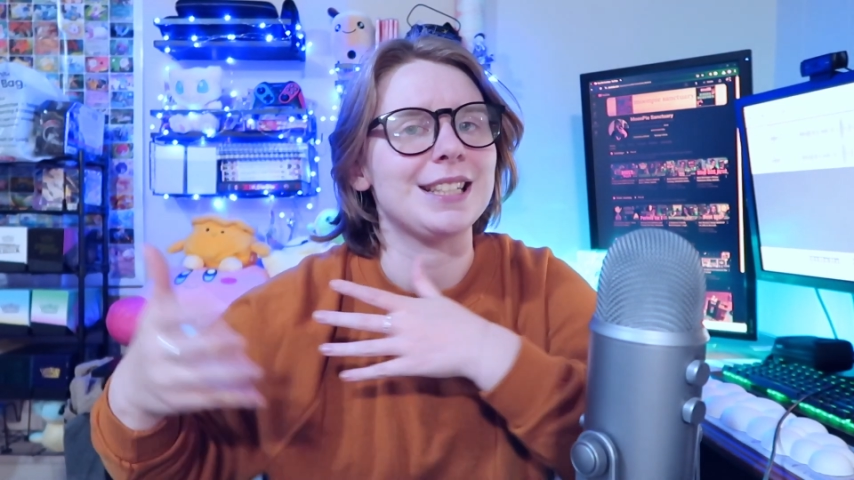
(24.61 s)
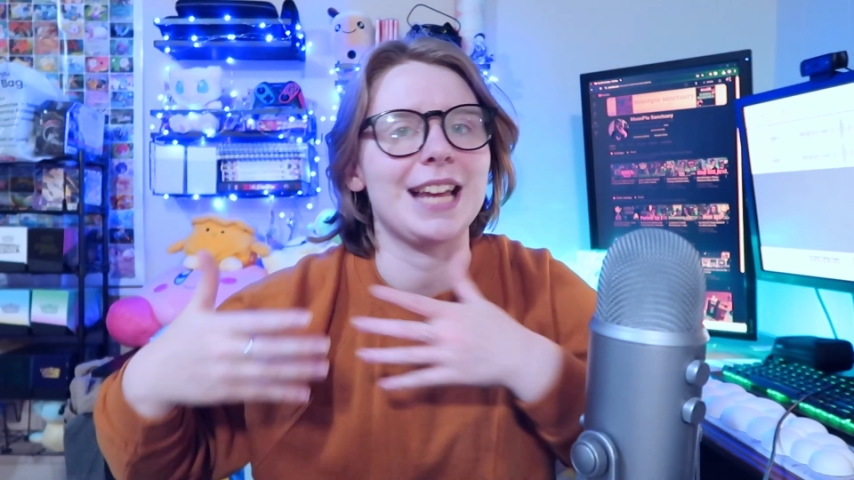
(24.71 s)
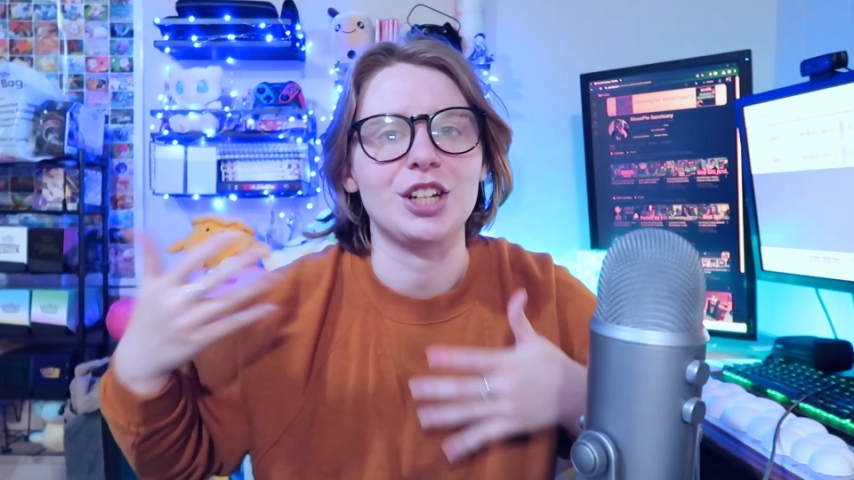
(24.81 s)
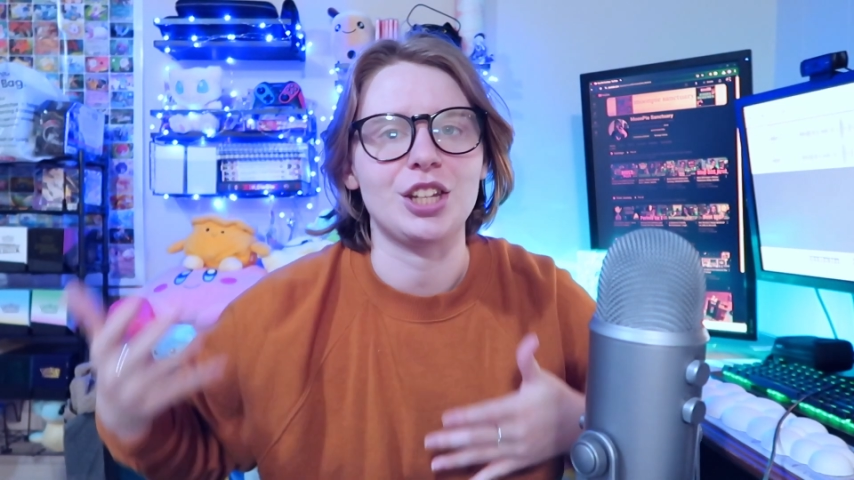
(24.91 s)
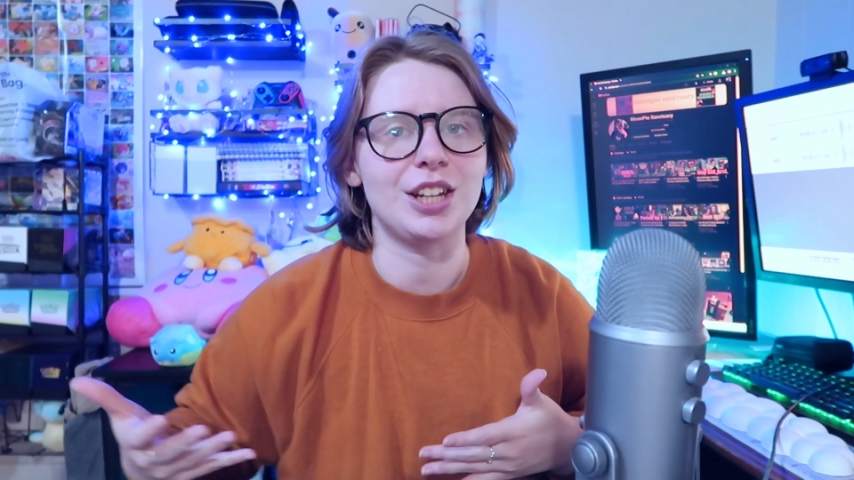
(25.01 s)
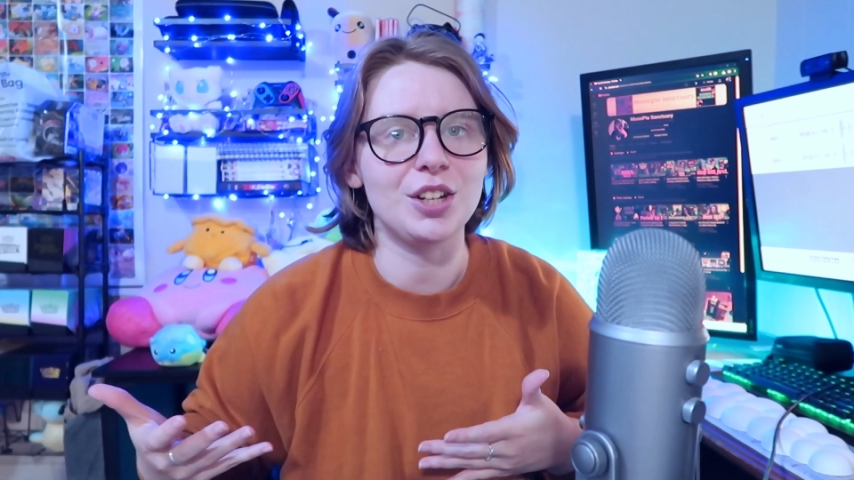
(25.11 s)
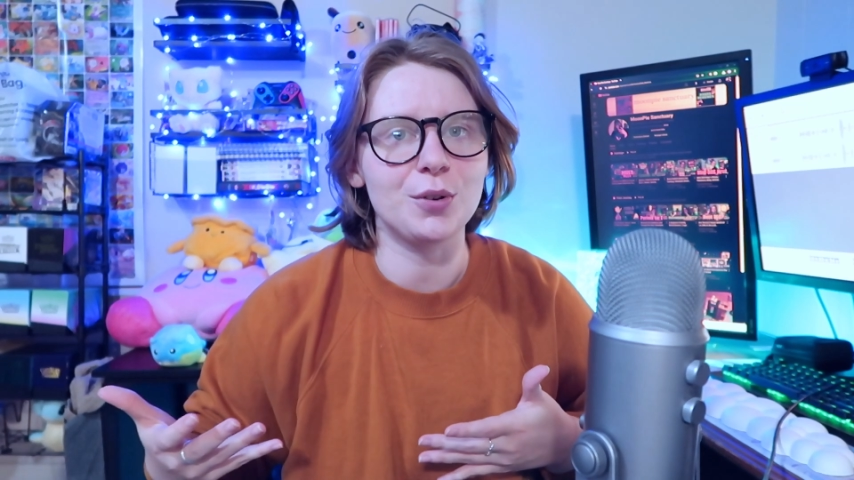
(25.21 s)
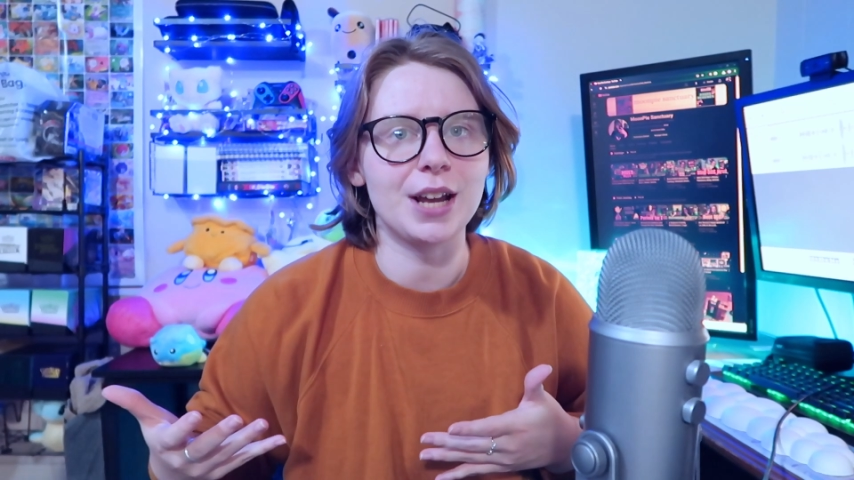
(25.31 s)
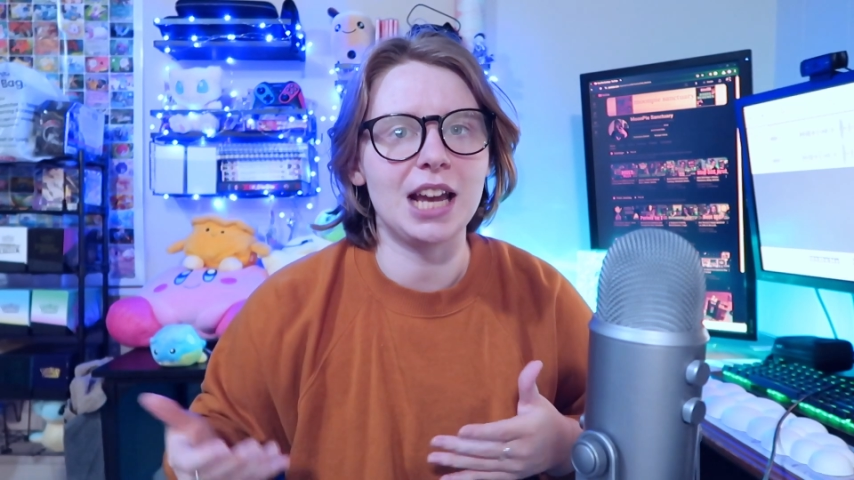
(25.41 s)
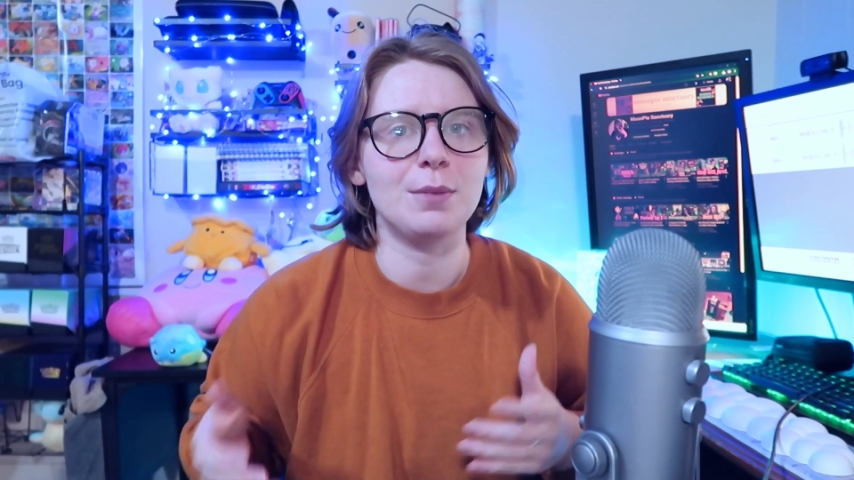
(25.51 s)
/
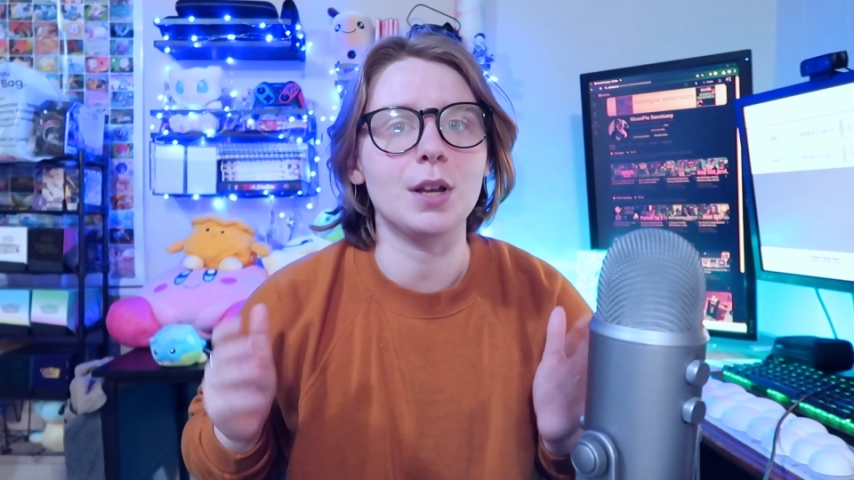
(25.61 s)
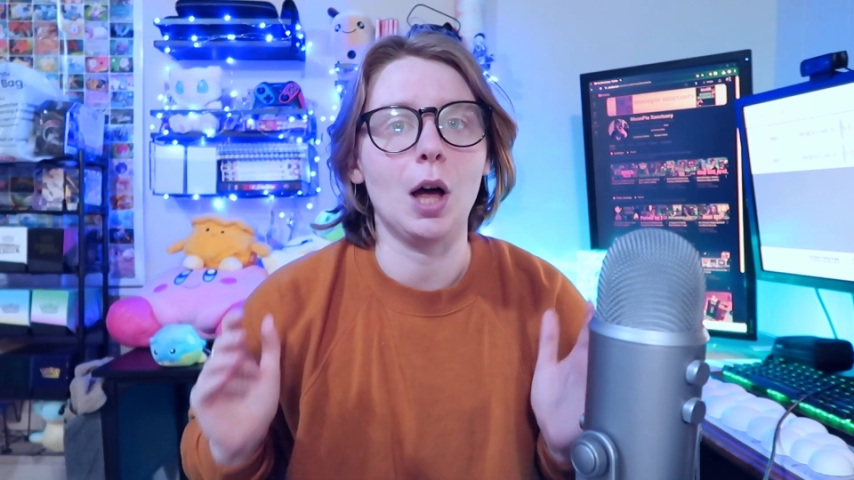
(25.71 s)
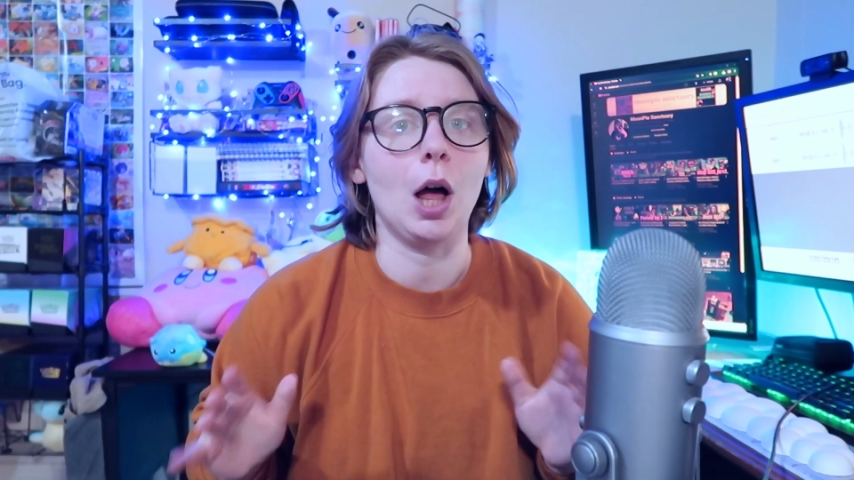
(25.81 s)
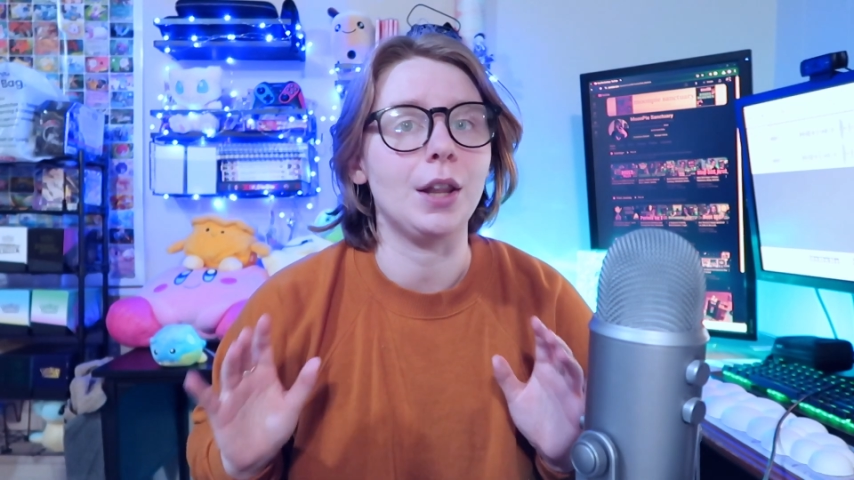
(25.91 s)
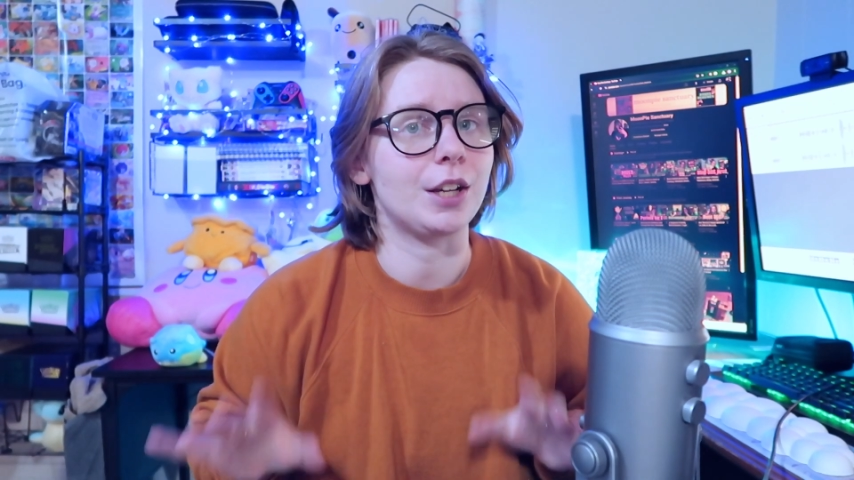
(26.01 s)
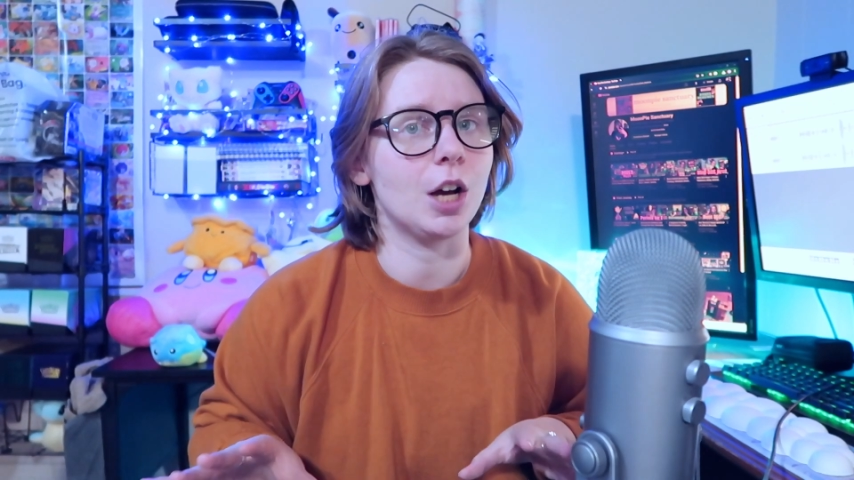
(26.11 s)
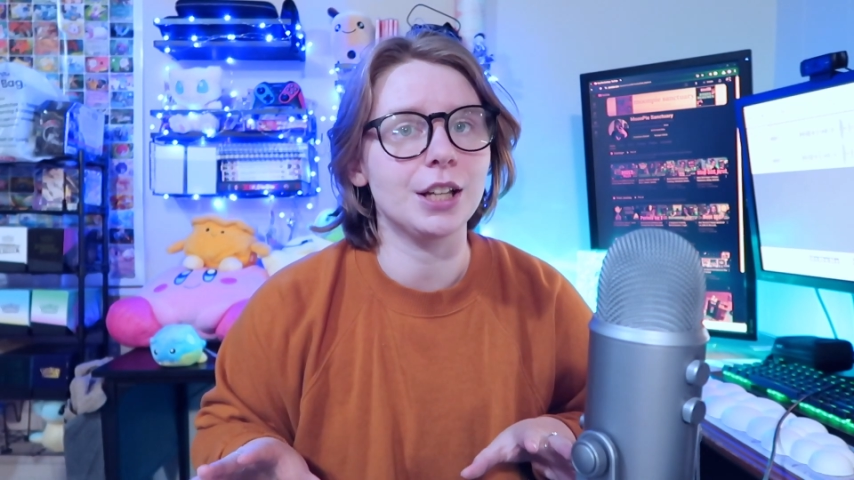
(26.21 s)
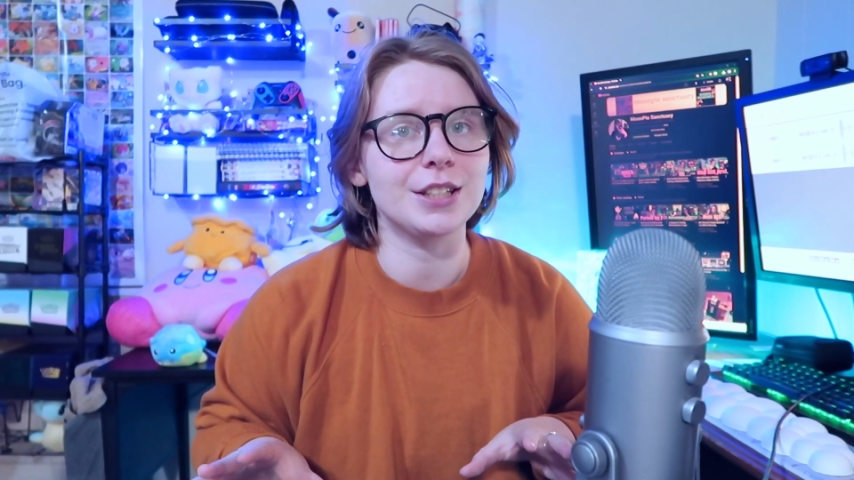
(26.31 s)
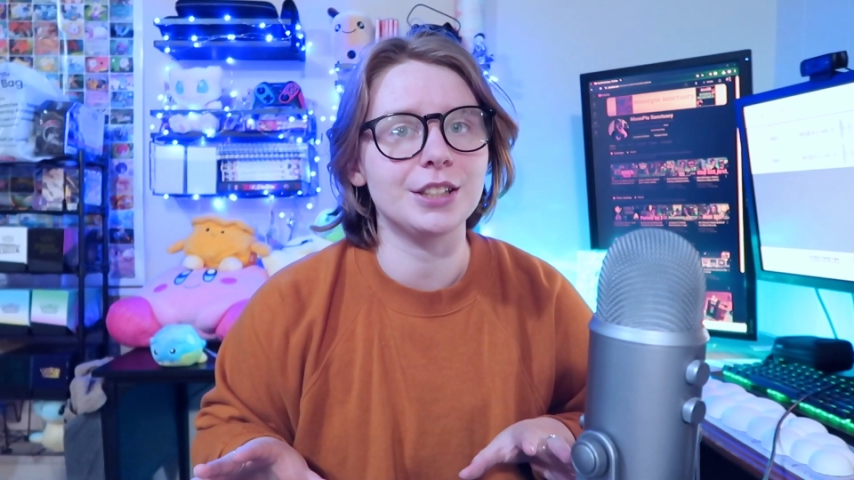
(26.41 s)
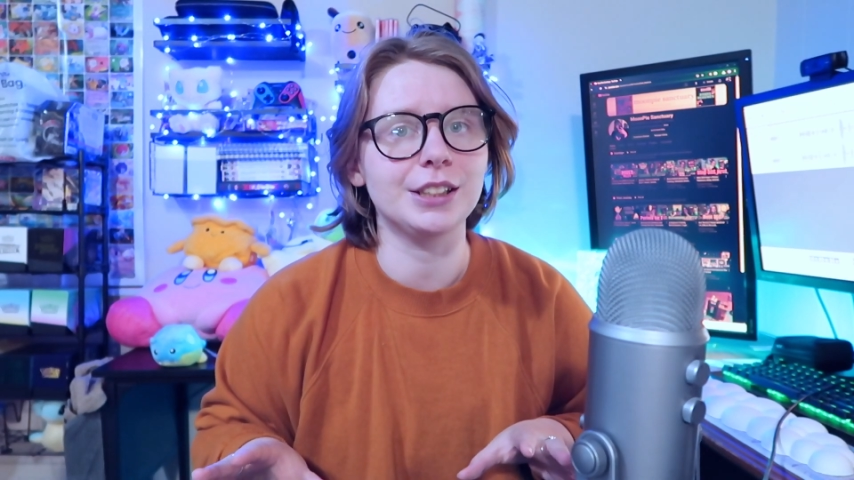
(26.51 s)
Nintendo games on the
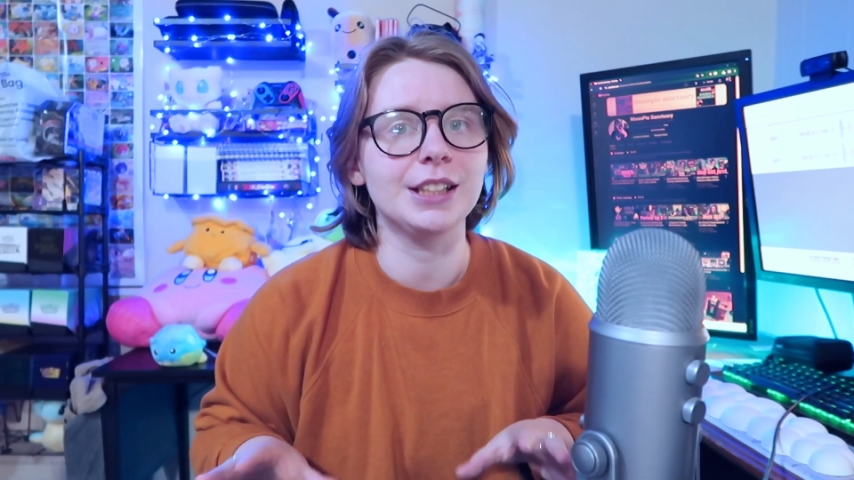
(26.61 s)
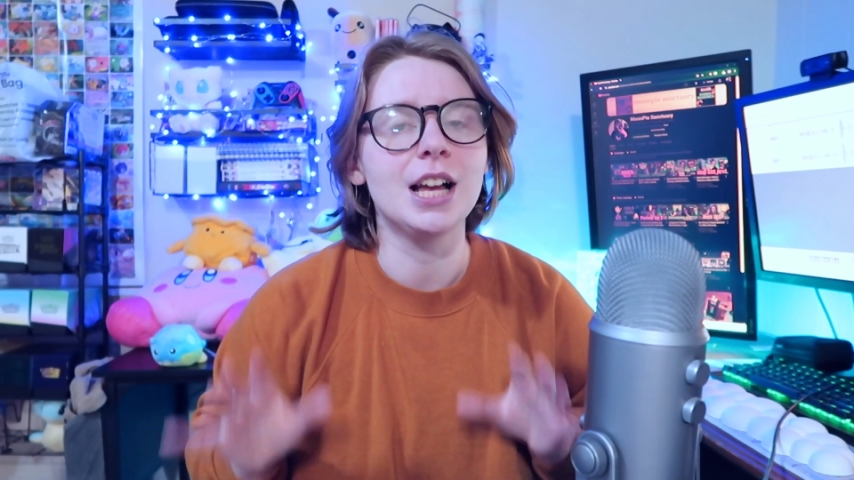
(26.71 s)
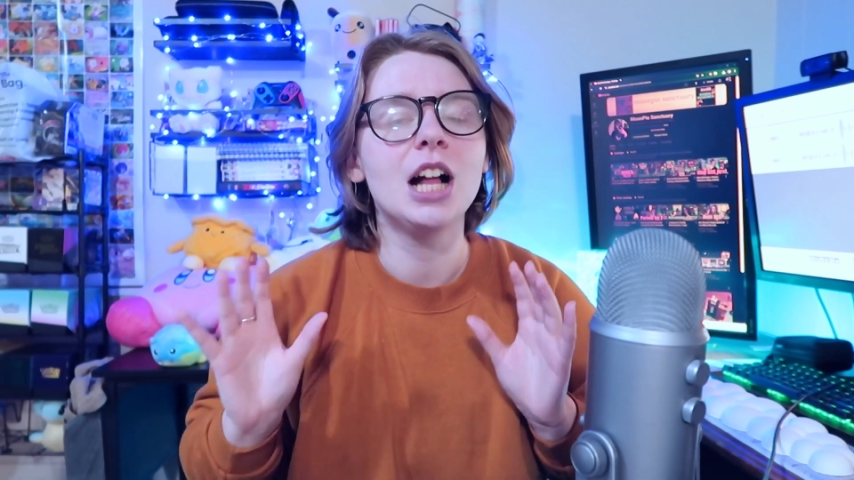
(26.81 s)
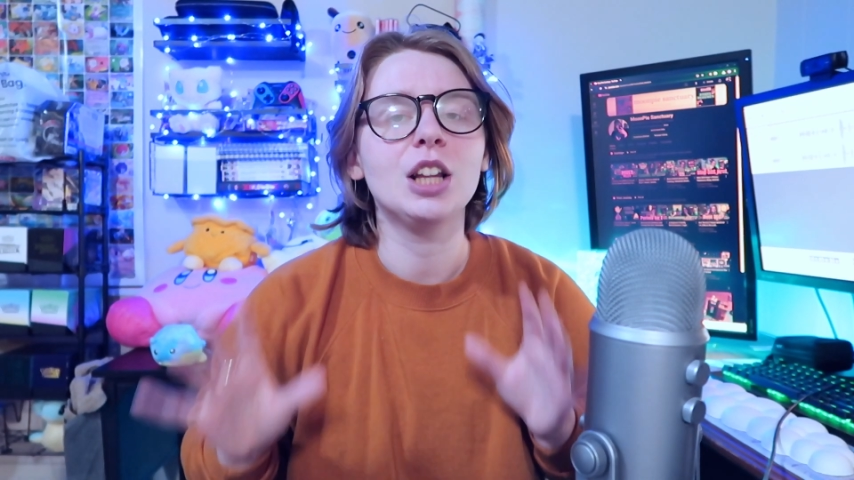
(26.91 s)
console,